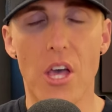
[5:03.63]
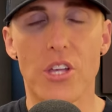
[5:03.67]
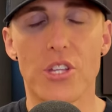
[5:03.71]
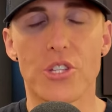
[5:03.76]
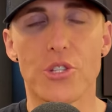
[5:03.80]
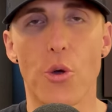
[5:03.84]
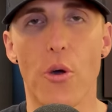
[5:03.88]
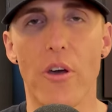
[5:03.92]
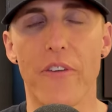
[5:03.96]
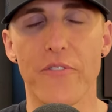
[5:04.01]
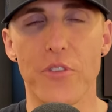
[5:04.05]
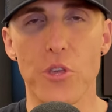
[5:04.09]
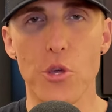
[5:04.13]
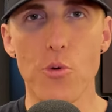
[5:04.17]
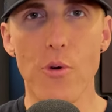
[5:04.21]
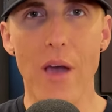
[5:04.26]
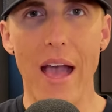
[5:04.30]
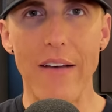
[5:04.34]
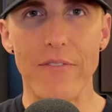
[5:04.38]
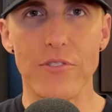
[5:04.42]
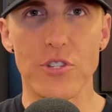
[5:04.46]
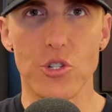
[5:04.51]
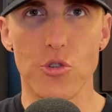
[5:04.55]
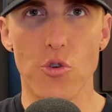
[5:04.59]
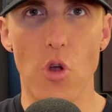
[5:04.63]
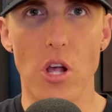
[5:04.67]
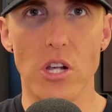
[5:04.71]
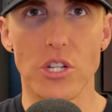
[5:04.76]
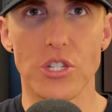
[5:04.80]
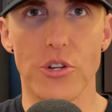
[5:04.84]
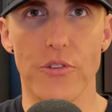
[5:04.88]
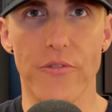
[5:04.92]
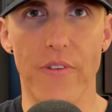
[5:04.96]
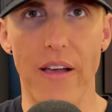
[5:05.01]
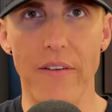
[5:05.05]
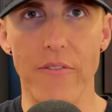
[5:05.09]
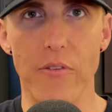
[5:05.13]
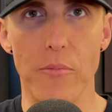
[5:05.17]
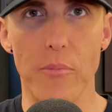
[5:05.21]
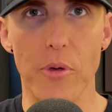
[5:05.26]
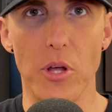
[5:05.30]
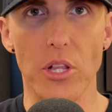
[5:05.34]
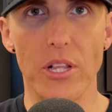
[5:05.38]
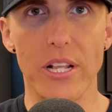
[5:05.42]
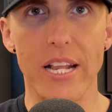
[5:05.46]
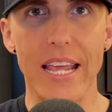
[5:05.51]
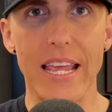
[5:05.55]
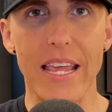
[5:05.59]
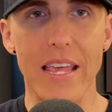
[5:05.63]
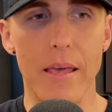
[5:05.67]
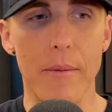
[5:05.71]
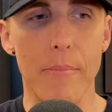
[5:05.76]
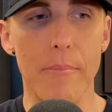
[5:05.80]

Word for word: So, if you have a strong survivability,